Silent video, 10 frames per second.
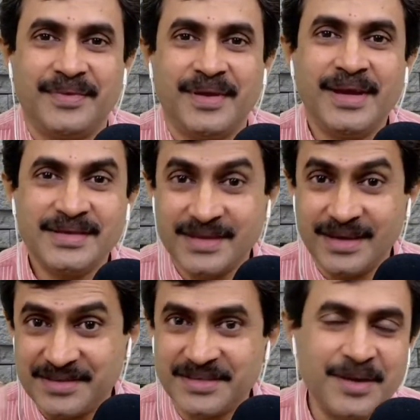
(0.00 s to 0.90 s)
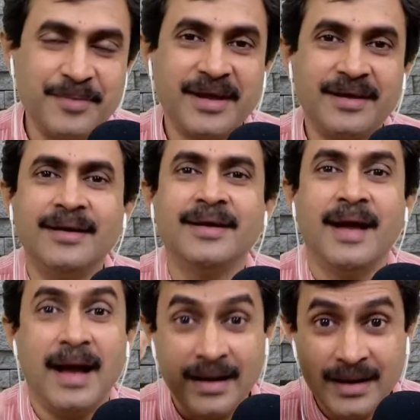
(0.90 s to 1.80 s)
He is the decision maker,
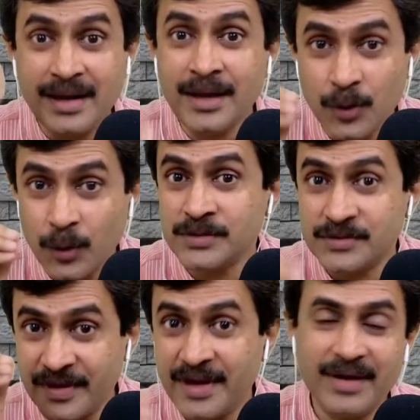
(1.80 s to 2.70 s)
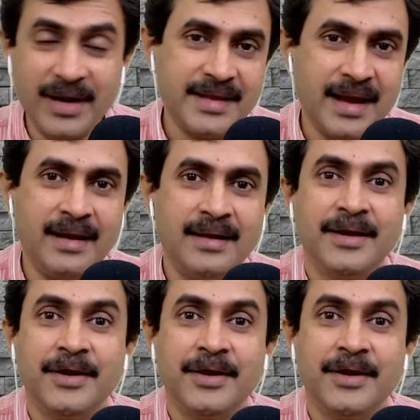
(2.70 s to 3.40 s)
and he knows very well that